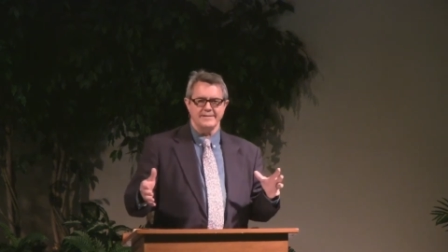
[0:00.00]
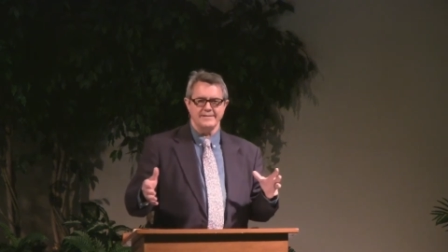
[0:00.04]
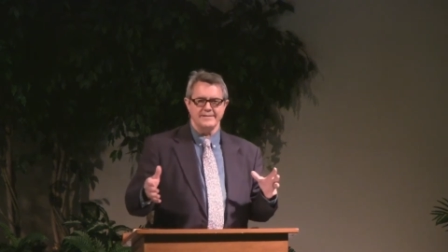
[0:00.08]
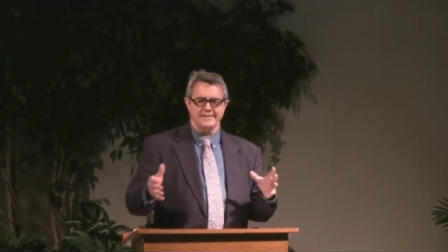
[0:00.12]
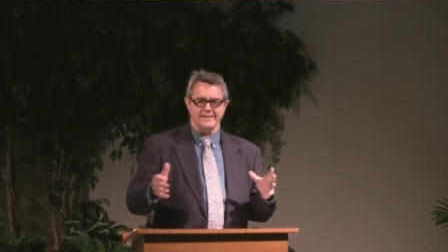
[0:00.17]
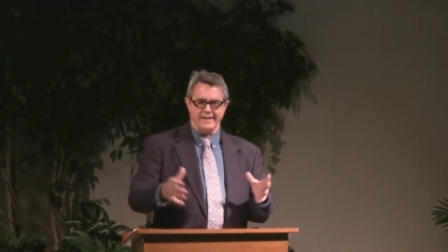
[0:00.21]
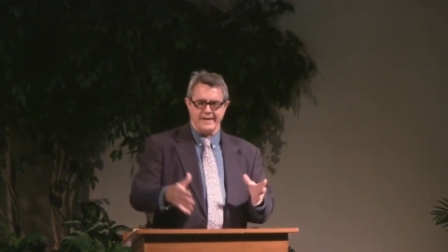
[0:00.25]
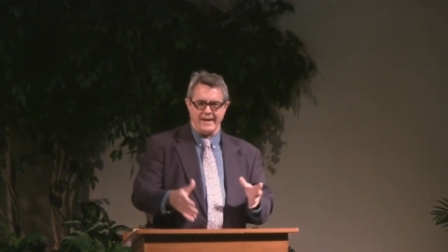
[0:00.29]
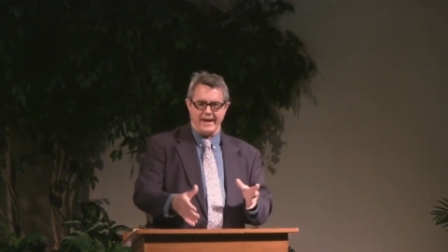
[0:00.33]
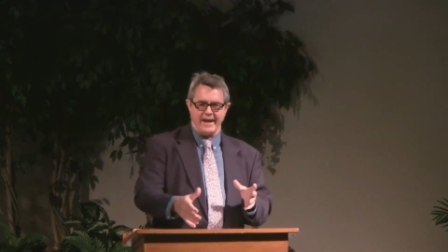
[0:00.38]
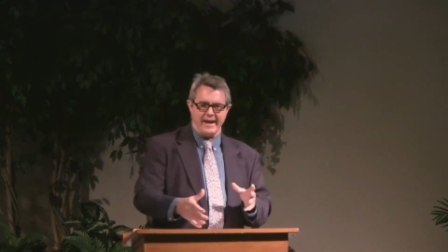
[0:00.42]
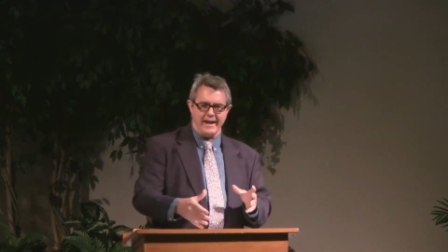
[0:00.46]

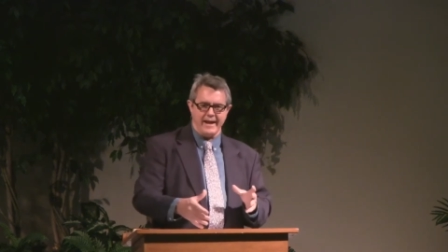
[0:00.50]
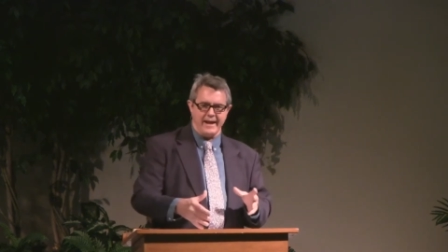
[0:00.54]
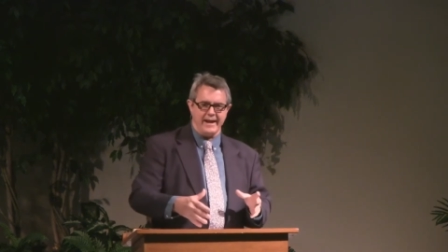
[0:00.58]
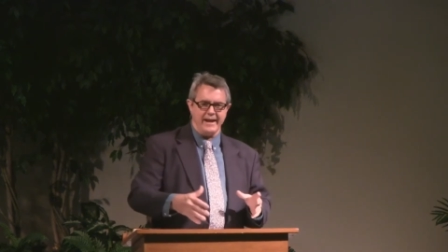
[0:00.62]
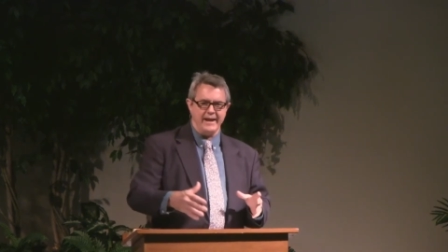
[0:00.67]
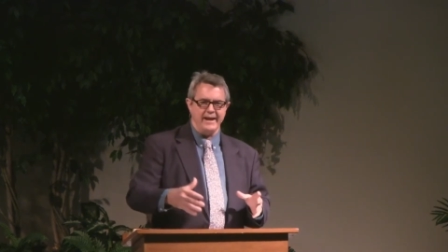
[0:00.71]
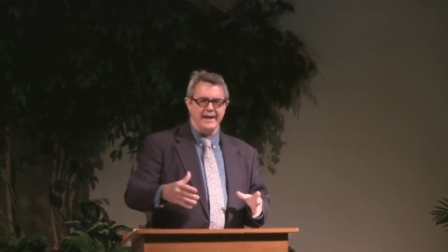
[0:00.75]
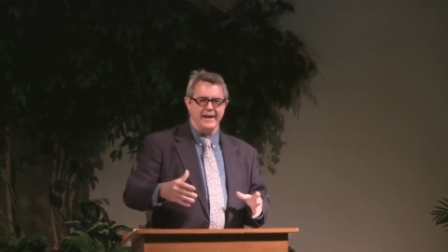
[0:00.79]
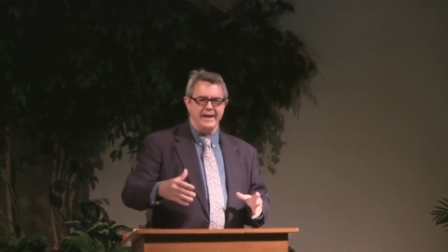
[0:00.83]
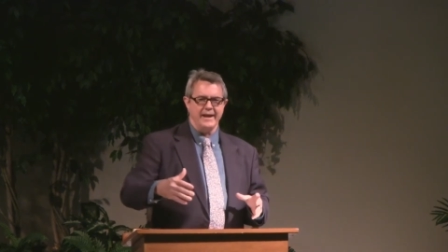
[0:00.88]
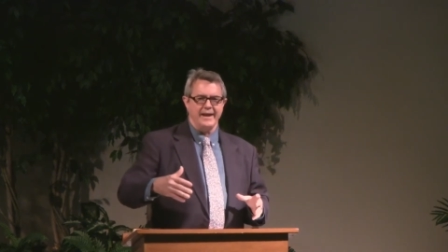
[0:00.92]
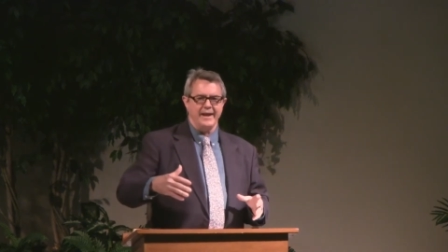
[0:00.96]

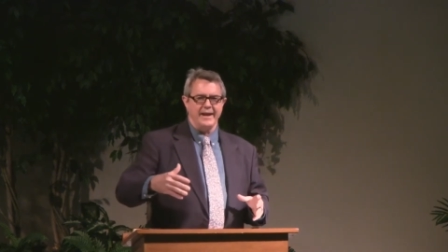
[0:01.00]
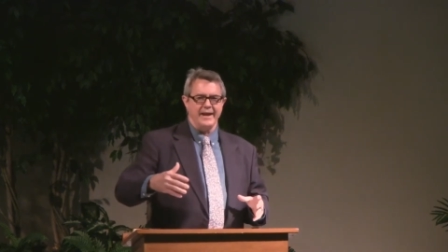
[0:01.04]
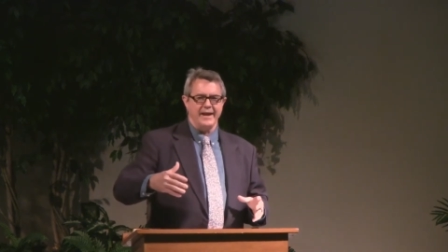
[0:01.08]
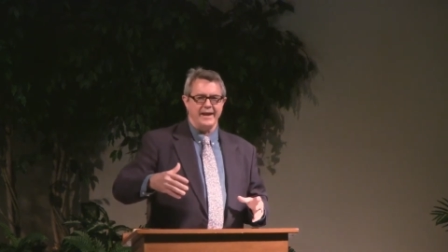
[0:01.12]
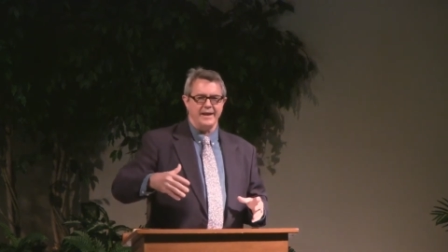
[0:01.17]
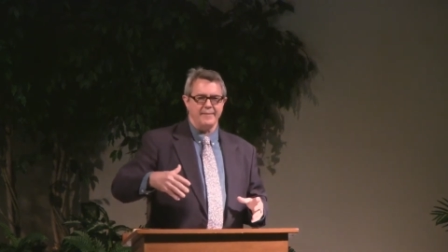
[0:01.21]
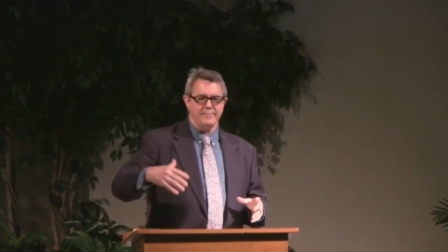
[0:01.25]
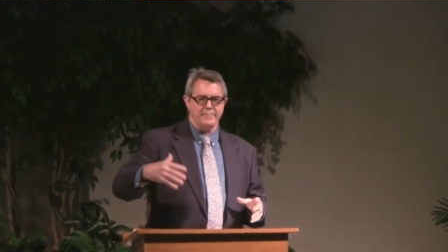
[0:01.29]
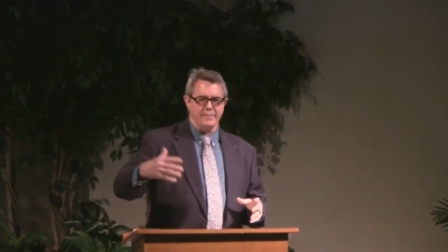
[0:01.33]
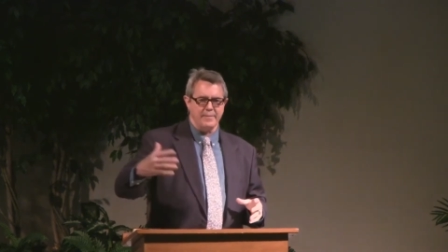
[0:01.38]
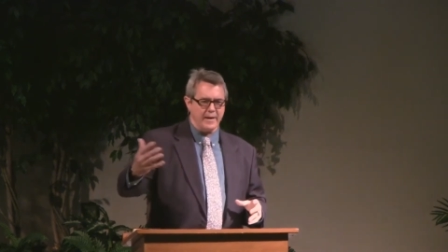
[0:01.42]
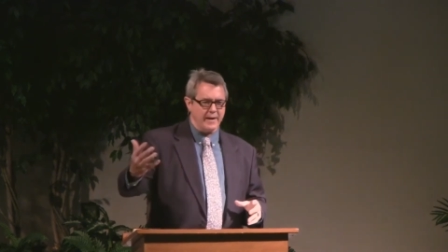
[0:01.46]
today
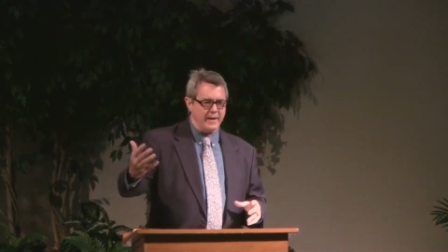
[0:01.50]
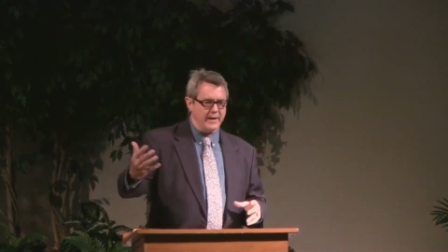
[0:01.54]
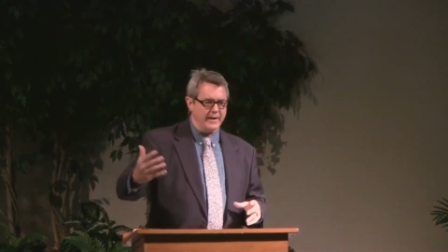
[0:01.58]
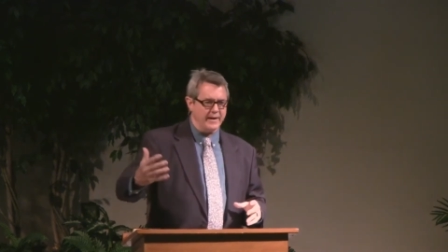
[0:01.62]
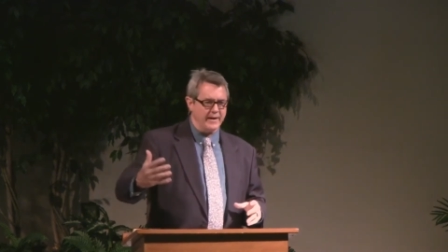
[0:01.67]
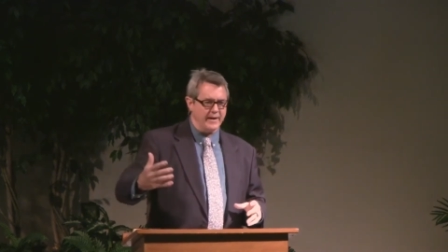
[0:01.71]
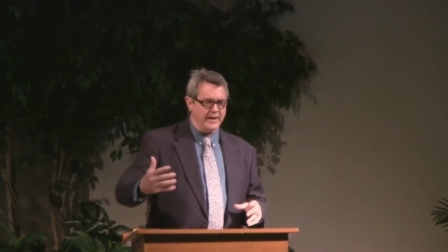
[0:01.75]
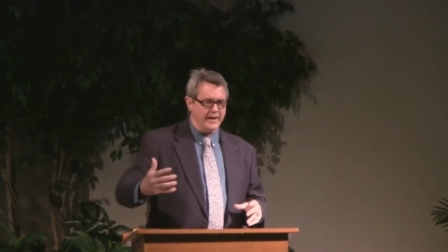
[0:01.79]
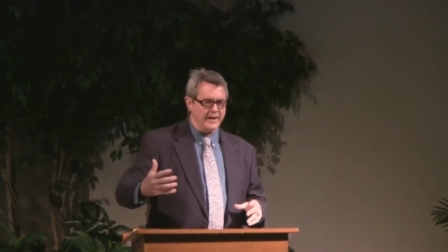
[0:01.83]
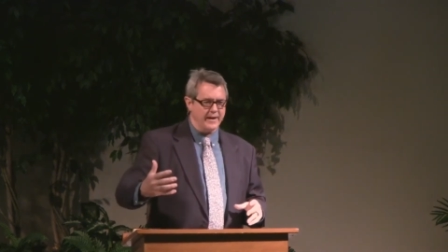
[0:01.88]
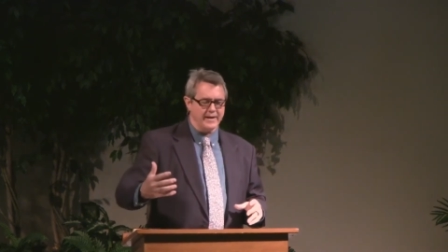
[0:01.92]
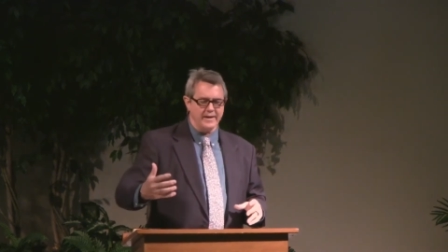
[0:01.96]
and probably
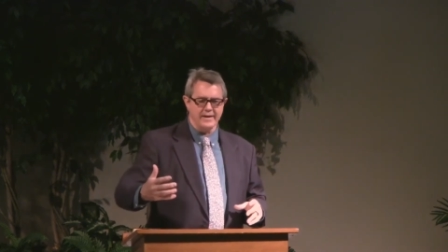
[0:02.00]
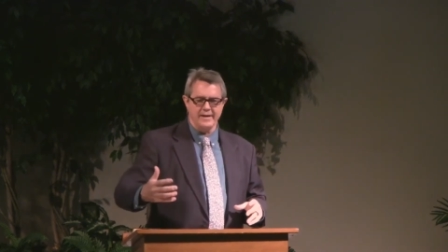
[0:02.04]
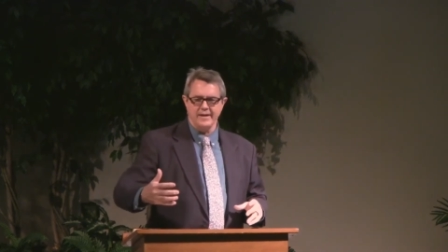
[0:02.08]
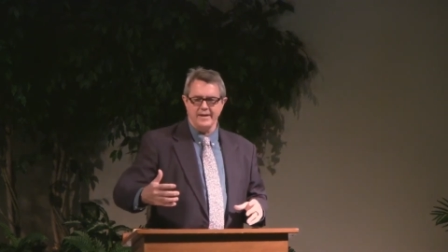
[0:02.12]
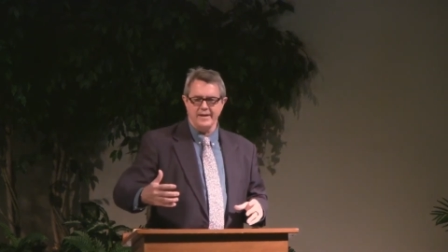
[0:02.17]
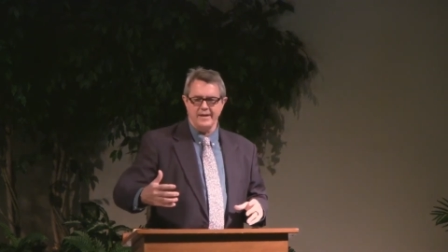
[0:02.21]
uh,